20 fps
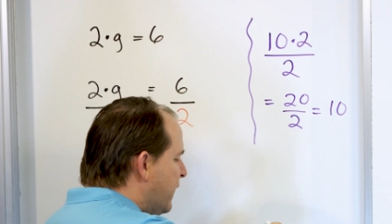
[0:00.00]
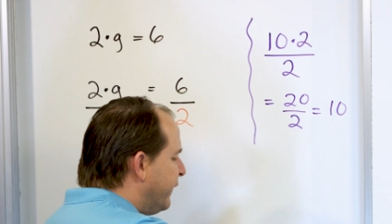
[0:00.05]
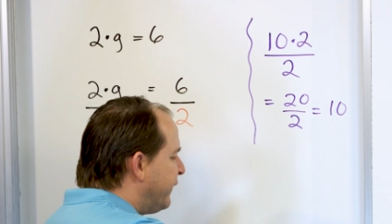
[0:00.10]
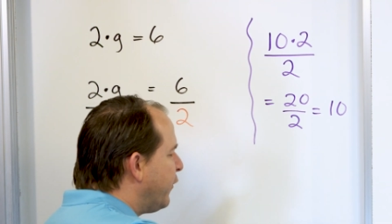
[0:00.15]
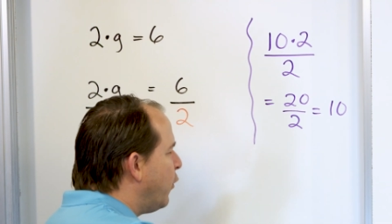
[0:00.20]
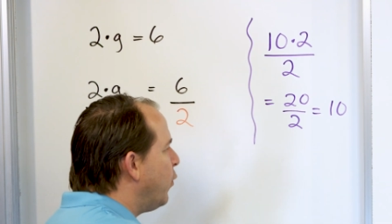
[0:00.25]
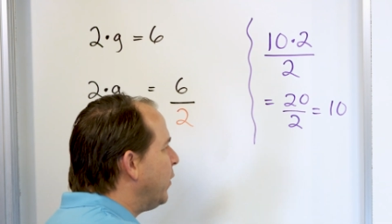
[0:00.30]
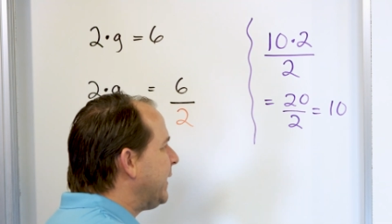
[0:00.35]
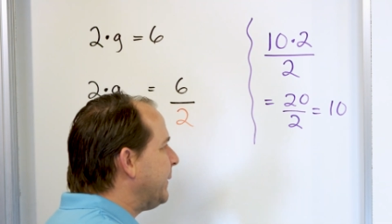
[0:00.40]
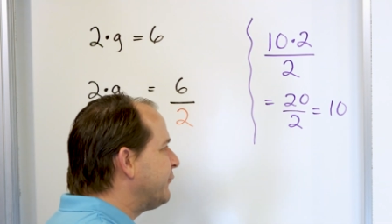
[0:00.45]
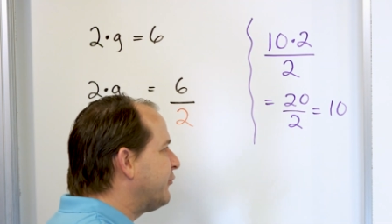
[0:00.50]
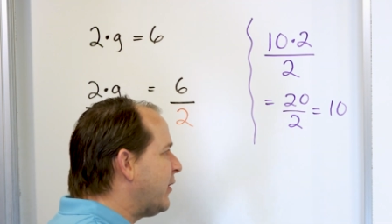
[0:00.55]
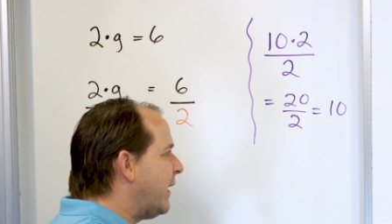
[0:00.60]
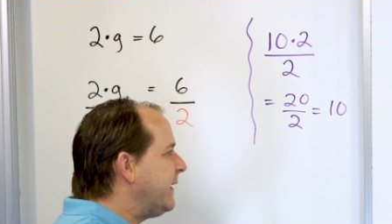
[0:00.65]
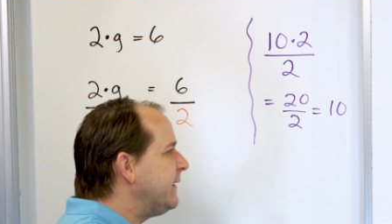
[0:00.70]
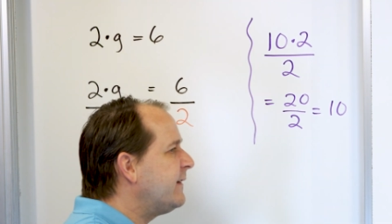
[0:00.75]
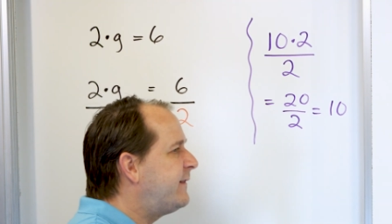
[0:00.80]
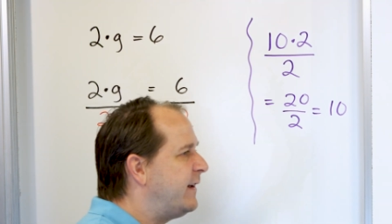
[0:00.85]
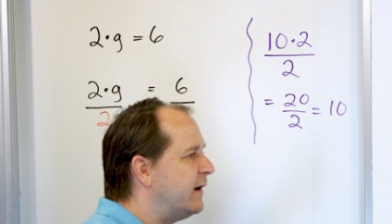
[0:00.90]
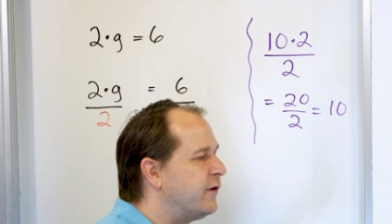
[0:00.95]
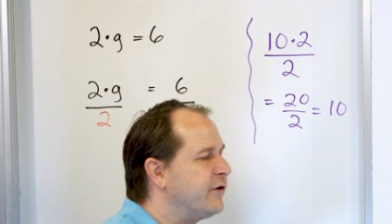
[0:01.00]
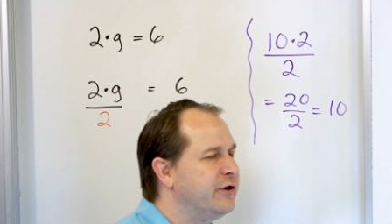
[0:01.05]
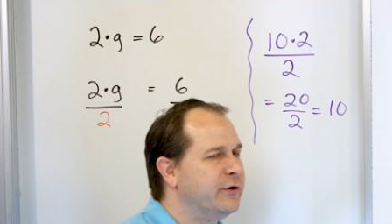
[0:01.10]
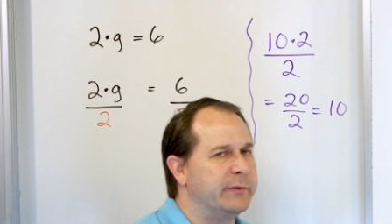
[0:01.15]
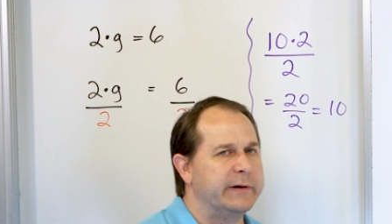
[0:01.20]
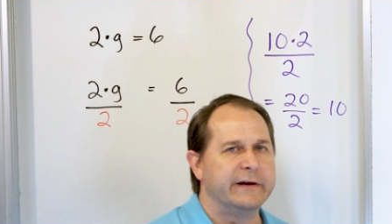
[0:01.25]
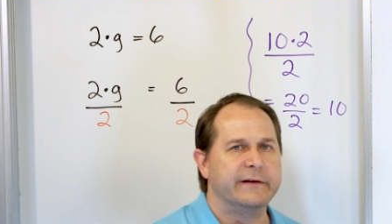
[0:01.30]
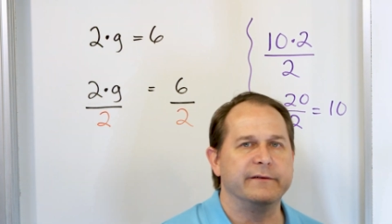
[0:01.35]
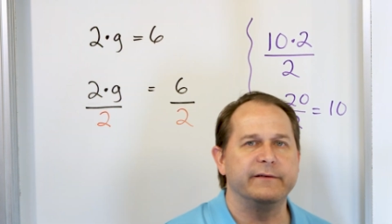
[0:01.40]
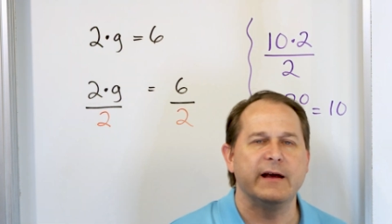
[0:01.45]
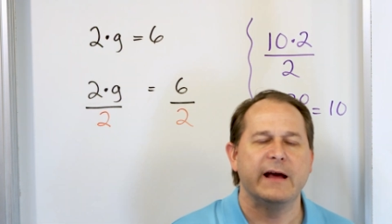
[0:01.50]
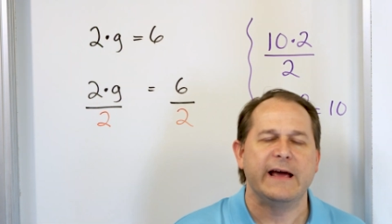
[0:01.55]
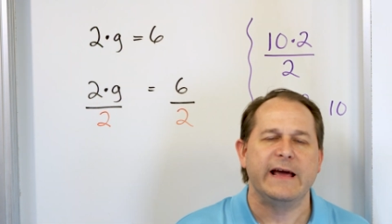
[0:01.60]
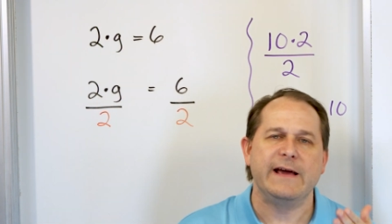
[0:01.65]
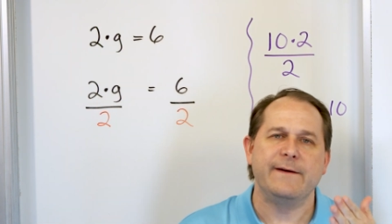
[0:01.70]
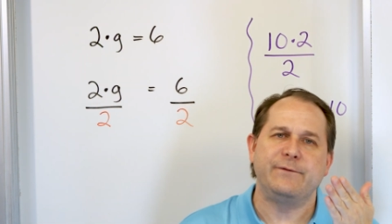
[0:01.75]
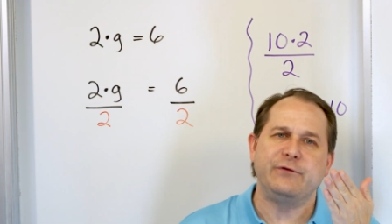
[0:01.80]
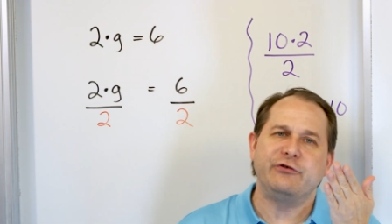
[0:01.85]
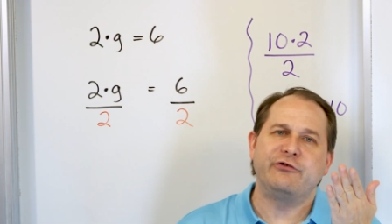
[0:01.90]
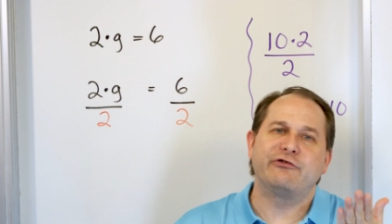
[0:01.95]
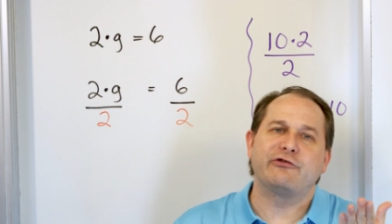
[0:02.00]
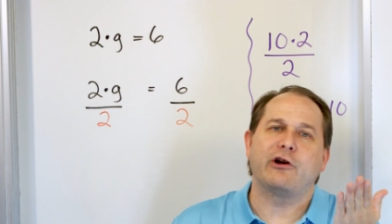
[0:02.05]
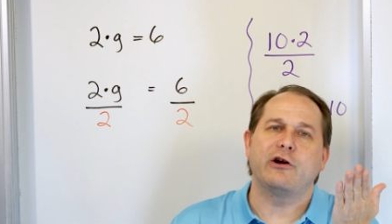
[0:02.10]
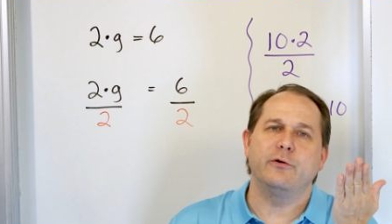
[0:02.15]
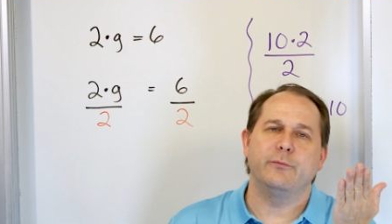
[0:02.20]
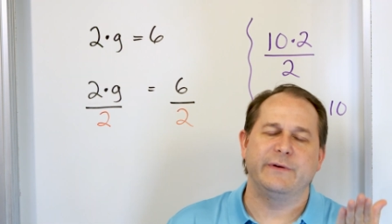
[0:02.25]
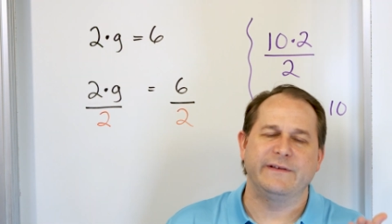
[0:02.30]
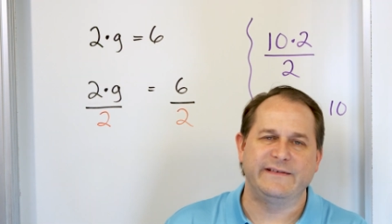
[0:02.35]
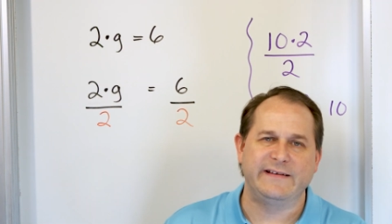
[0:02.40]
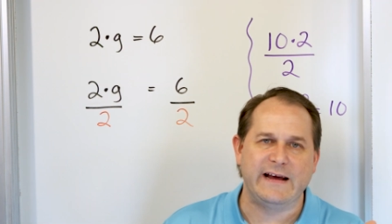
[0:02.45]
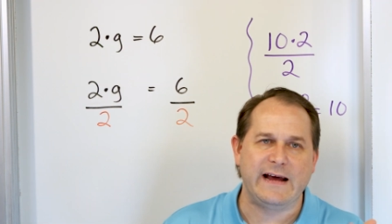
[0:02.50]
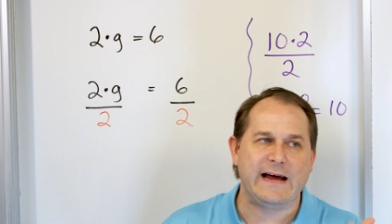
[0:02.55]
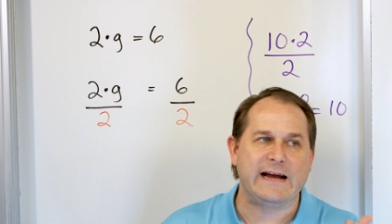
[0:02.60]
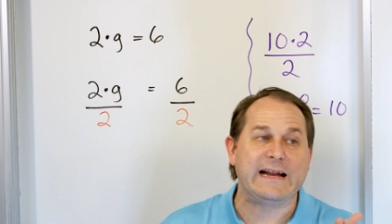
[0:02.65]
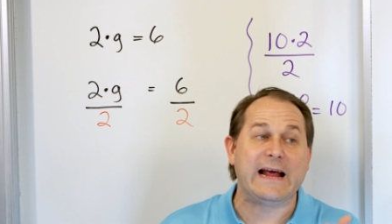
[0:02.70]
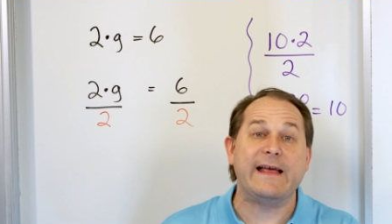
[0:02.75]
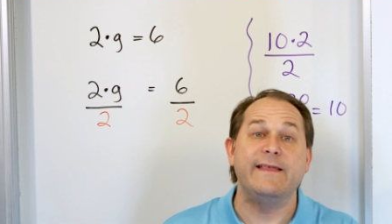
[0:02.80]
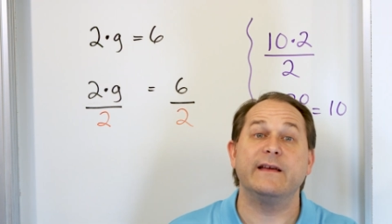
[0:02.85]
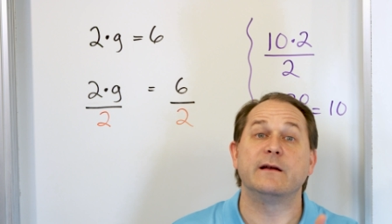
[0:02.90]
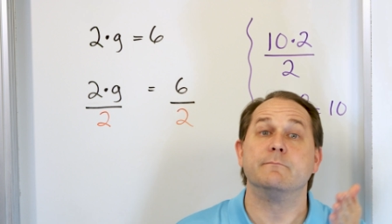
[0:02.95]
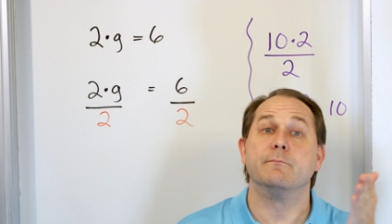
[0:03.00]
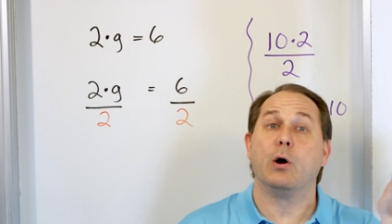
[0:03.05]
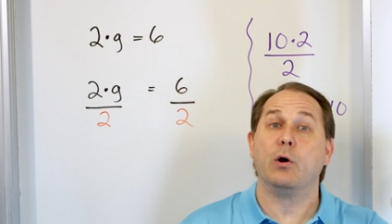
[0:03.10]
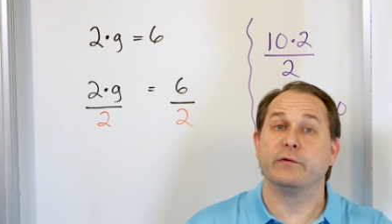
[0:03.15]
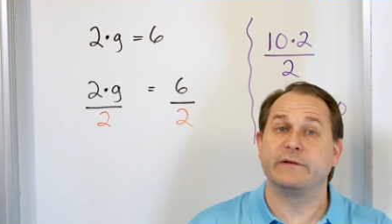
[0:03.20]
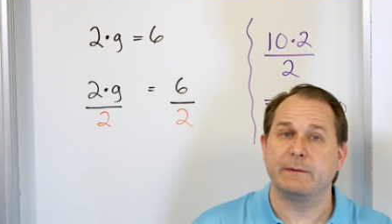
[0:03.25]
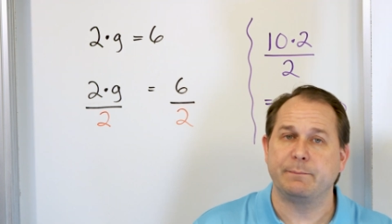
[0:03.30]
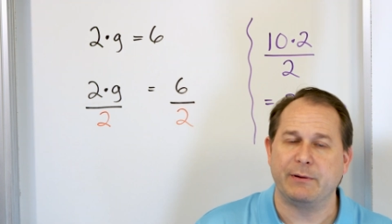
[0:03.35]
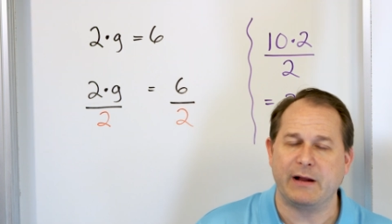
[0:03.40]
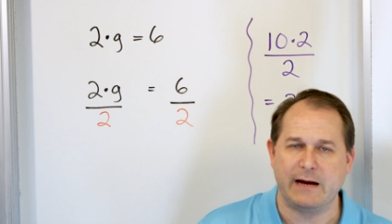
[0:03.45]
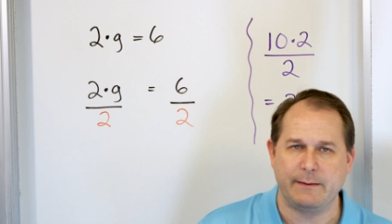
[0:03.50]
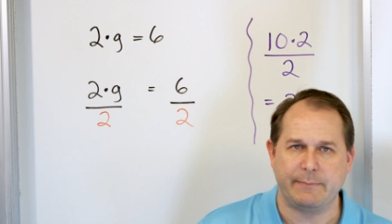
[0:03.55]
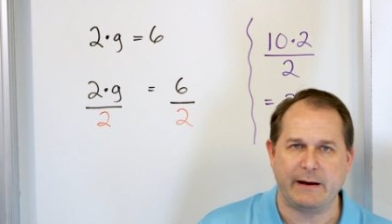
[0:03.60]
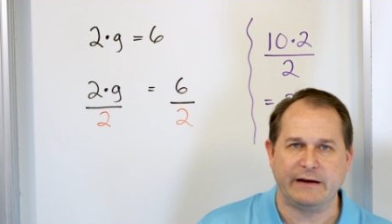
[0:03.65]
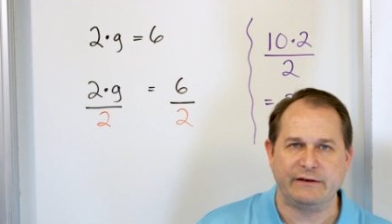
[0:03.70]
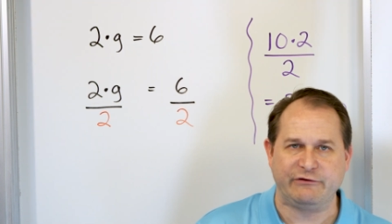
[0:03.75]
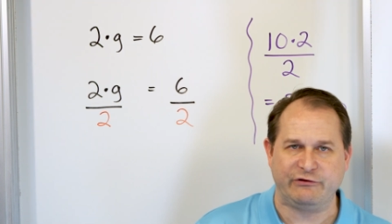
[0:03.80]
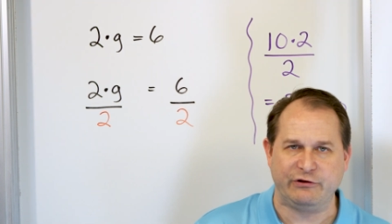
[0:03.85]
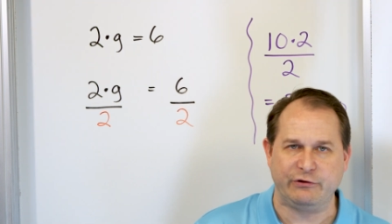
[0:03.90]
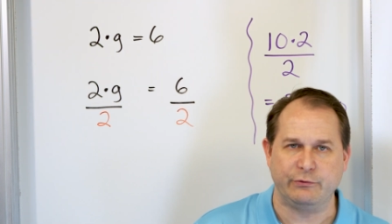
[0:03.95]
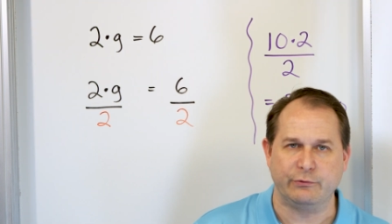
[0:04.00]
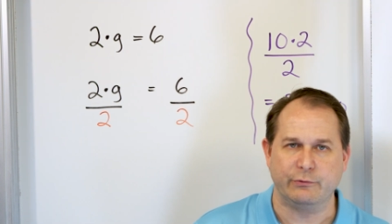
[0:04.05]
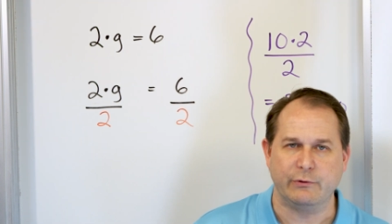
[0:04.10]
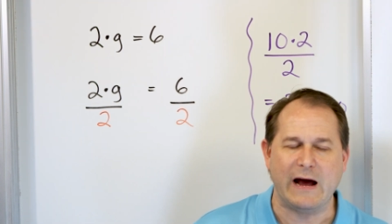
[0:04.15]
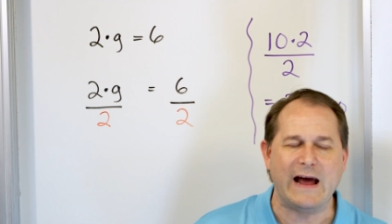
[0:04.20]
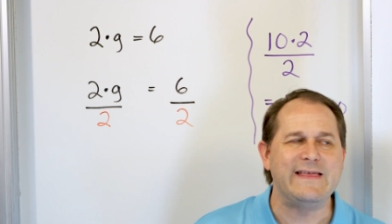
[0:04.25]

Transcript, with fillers: So what I'm trying to tell you is, if you start with 10 and then multiply by 2,